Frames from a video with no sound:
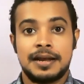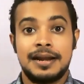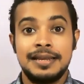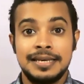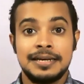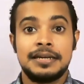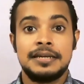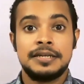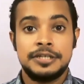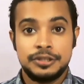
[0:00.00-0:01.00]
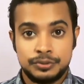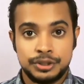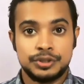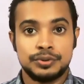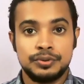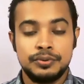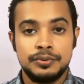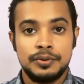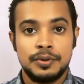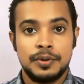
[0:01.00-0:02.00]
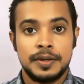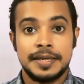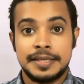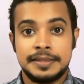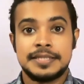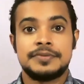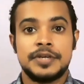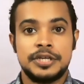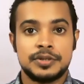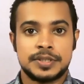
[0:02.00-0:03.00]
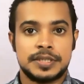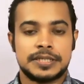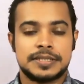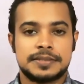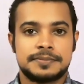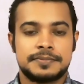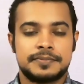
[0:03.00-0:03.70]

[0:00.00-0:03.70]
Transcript: clearly to you in this video series,